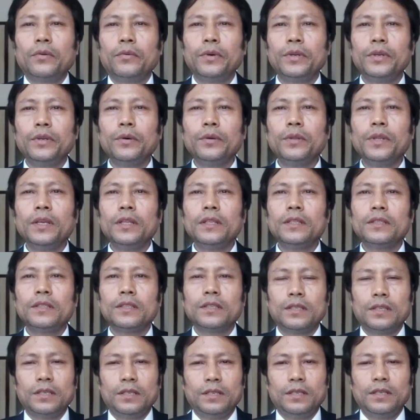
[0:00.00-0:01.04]
We know
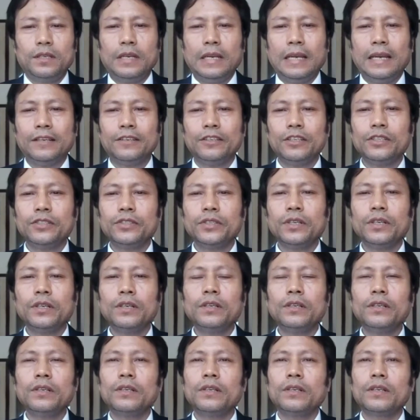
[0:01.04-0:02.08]
that a
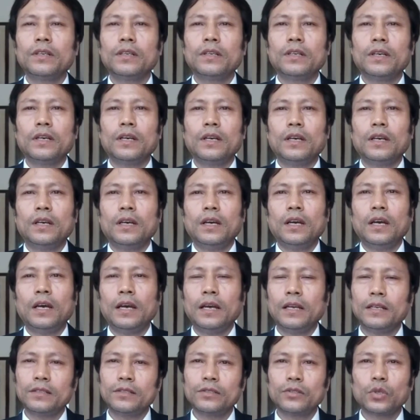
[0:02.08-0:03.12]
teacher
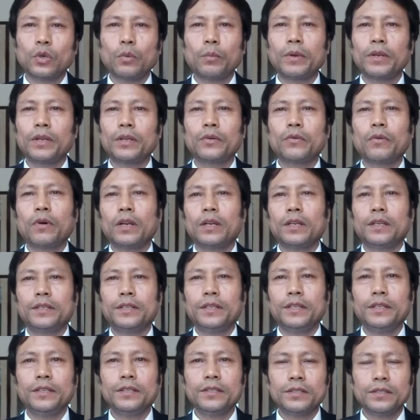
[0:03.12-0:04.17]
has so many
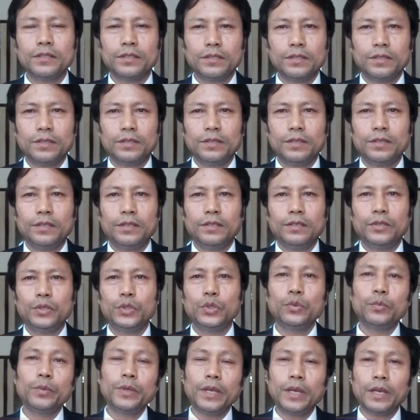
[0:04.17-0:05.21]
qualities
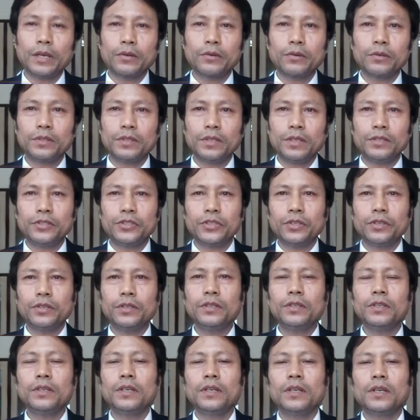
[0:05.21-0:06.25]
to be a good
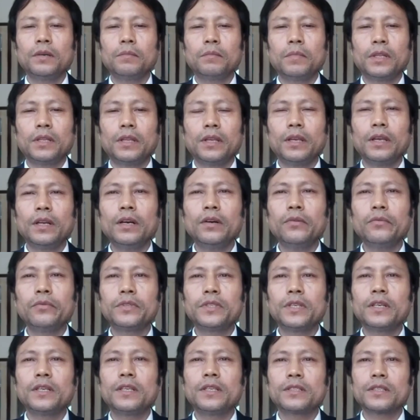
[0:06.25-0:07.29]
teacher, but here we
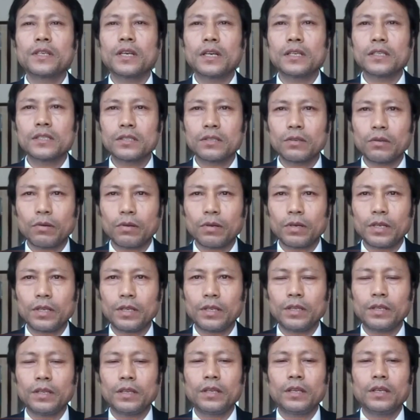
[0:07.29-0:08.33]
shall discuss
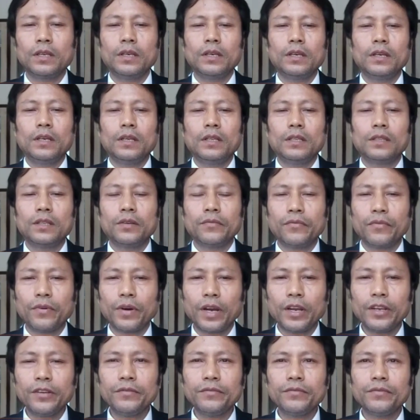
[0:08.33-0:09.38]
only the
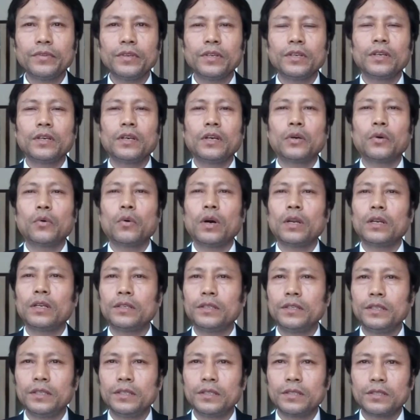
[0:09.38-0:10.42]
5
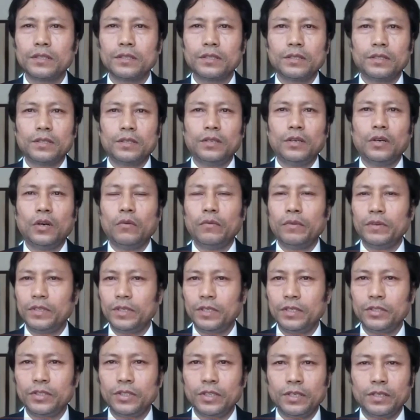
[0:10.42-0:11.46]
qualities of a
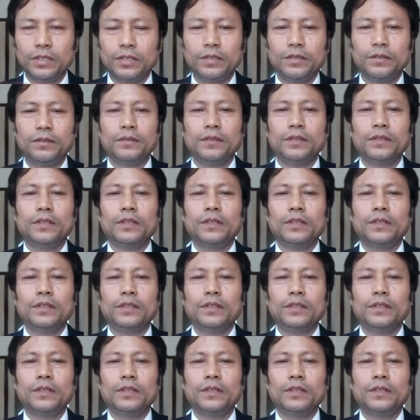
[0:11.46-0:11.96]
teacher.